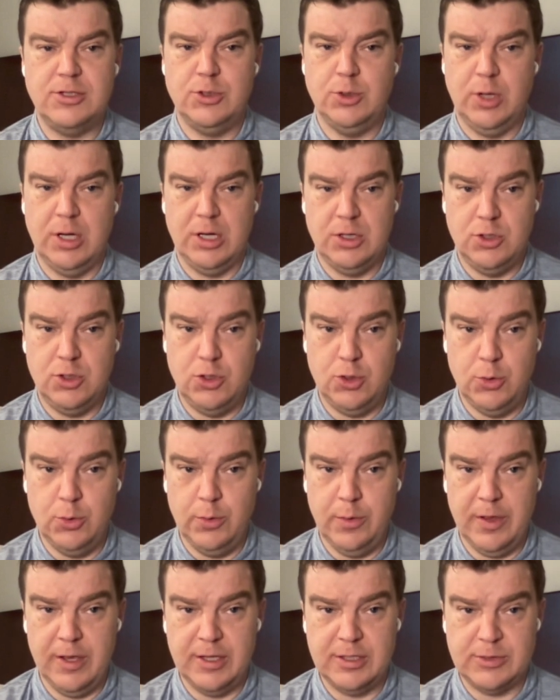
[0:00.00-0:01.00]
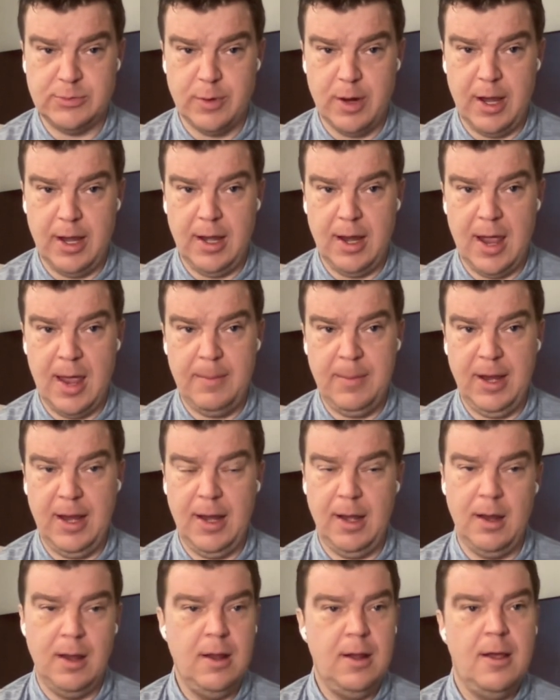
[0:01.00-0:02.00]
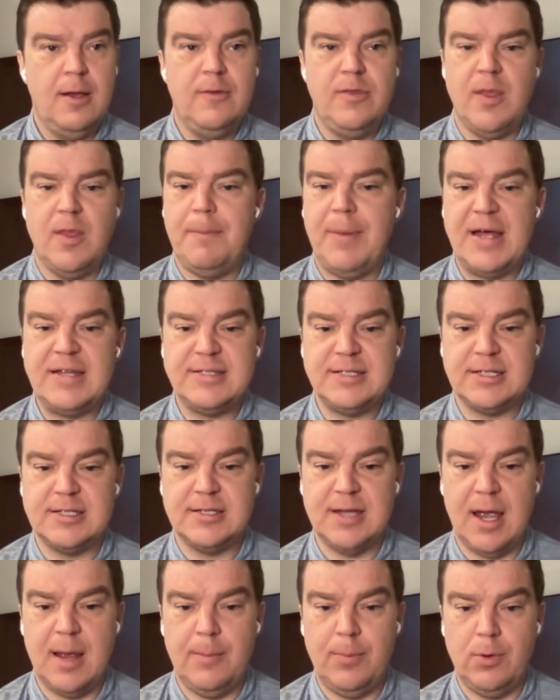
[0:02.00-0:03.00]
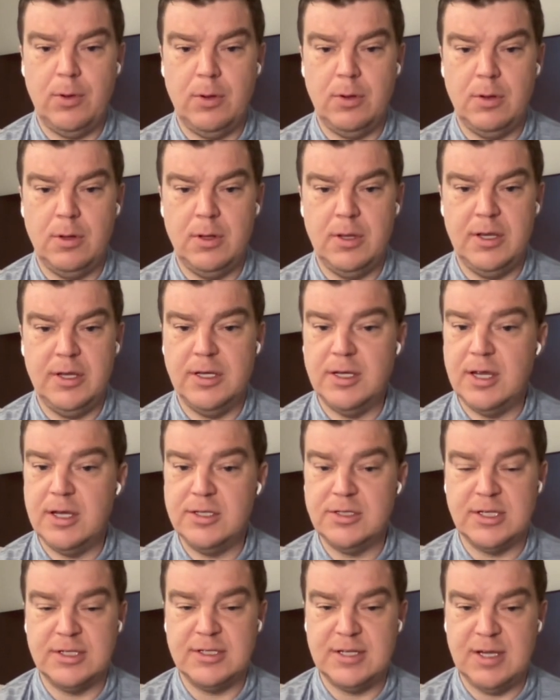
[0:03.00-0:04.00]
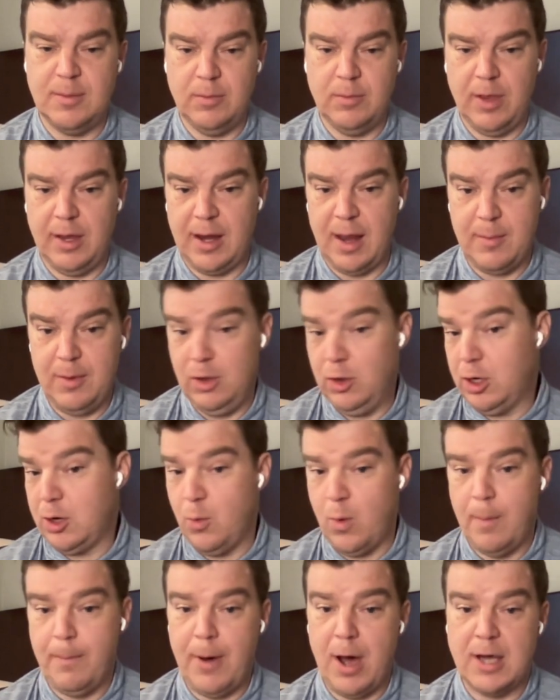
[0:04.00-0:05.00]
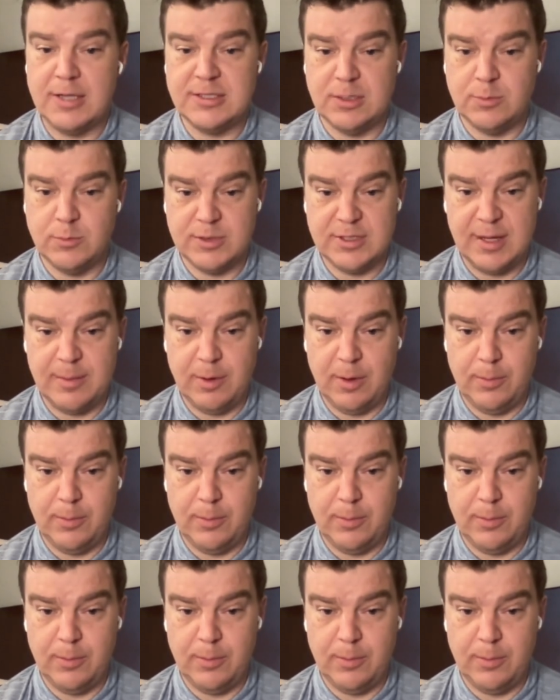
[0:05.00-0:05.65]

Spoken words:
ways you can do this, right? I mean, the best example is a team like, I mean, look at what Boston